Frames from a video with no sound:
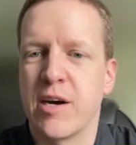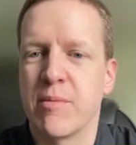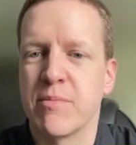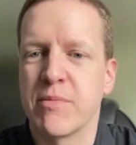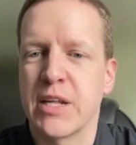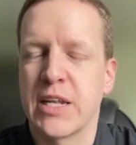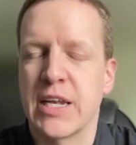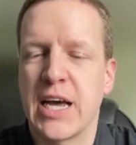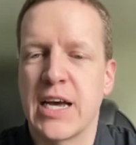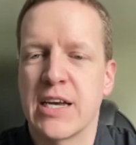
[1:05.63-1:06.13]
the
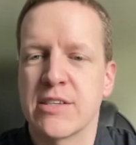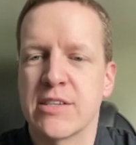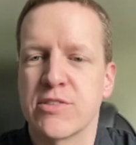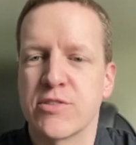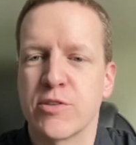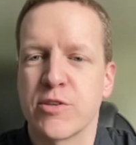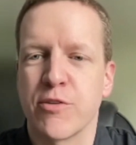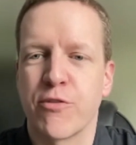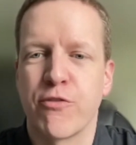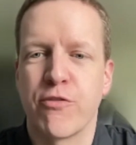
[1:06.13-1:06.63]
last
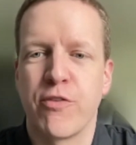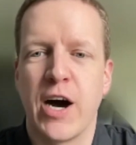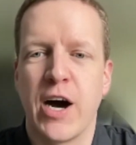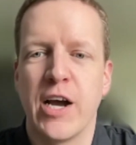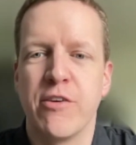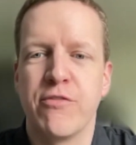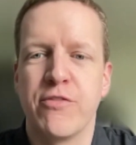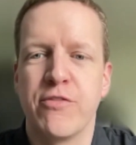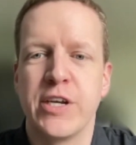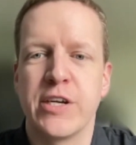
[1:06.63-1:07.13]
sort of
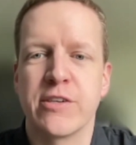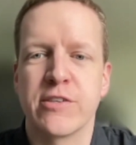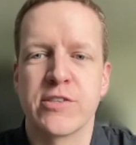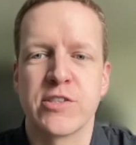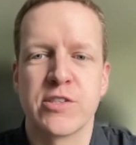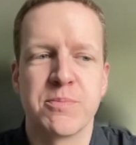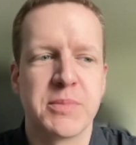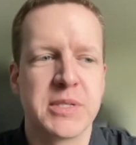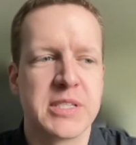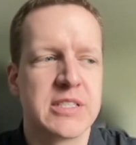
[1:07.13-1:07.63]
5 years
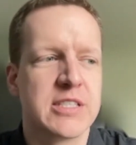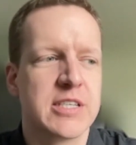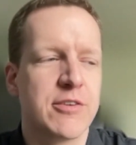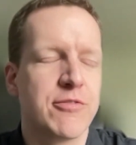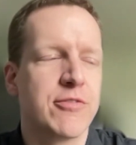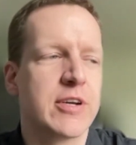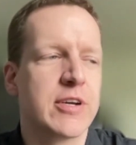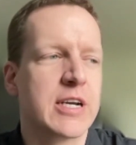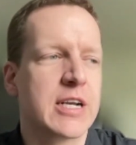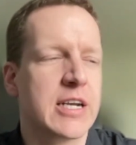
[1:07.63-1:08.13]

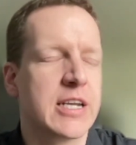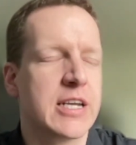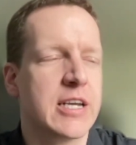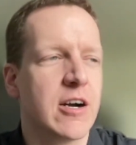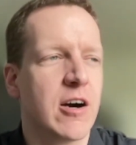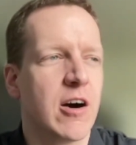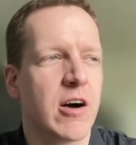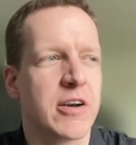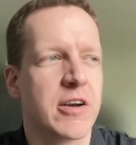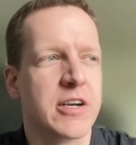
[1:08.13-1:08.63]
specifically
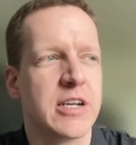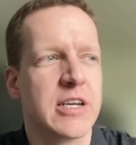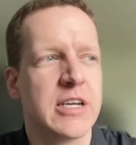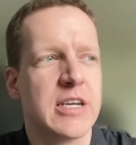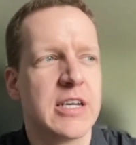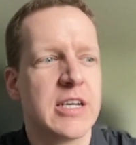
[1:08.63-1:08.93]
on